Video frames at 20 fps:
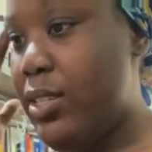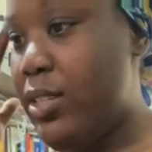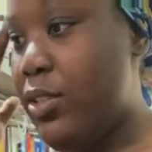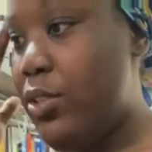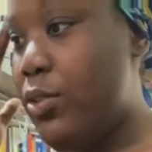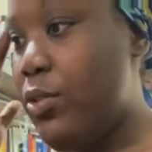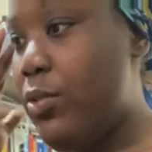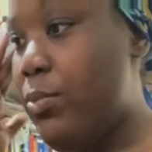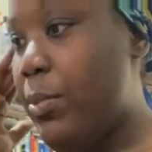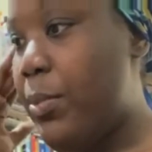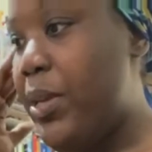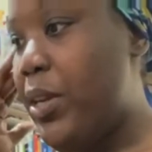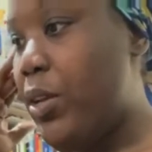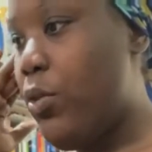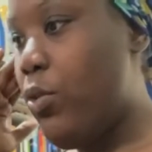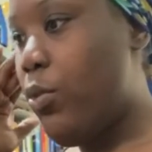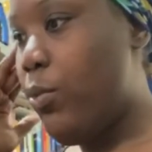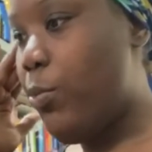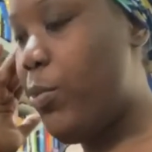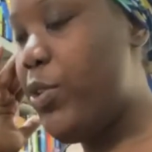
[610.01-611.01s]
when you
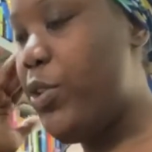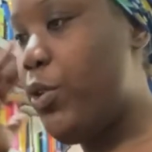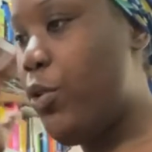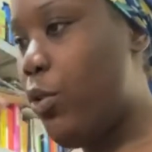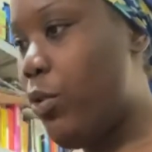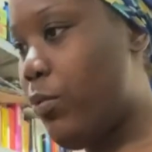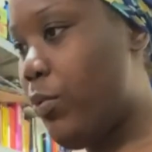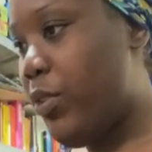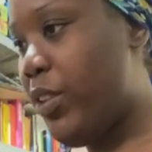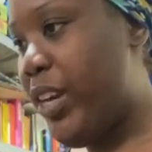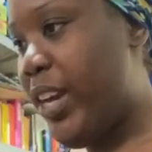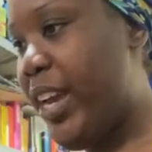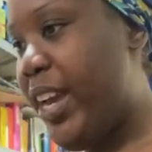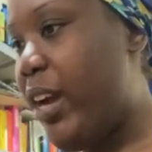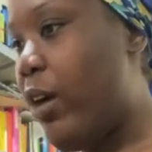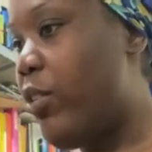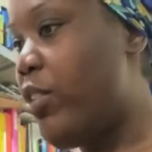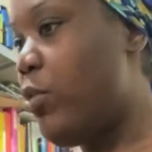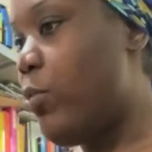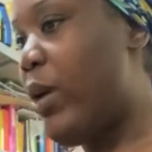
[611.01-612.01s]
comb your
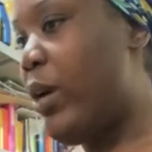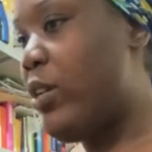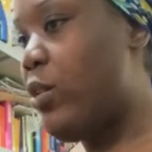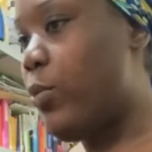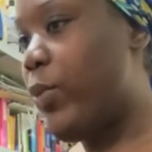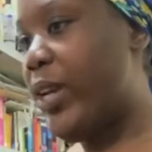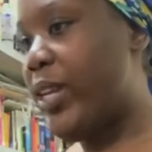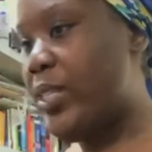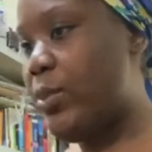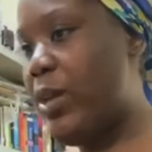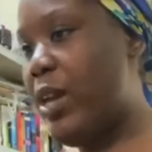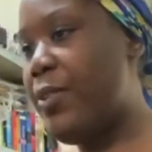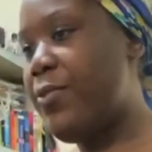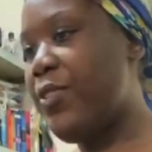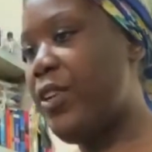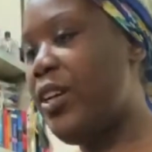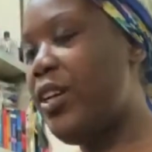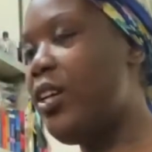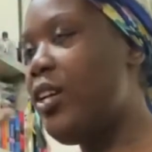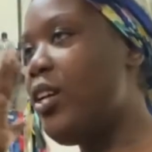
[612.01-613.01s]
hair or you wear your wigs,
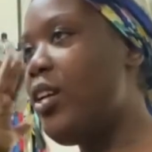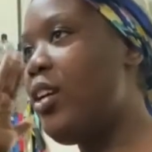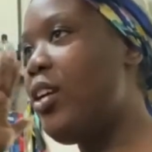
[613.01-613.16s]
whatever,